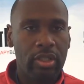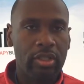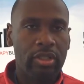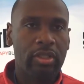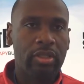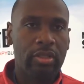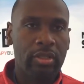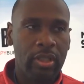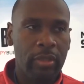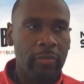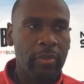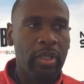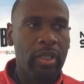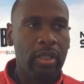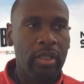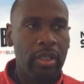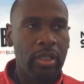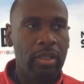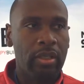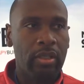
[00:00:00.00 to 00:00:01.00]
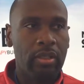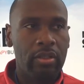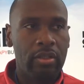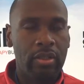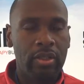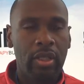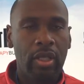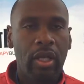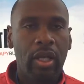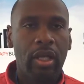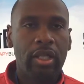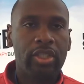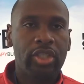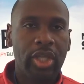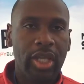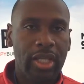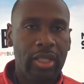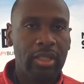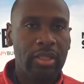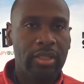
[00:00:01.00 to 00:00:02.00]
Because typically there's a
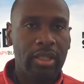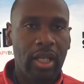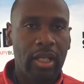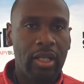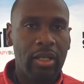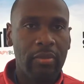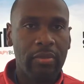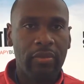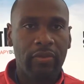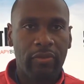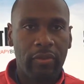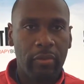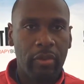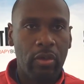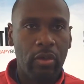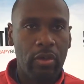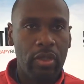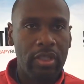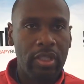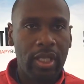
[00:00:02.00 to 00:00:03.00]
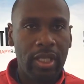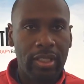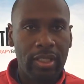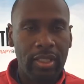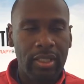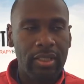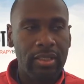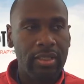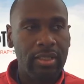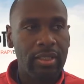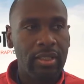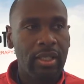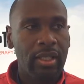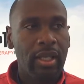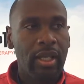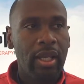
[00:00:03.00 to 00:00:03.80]
checklist that comes from a course like this,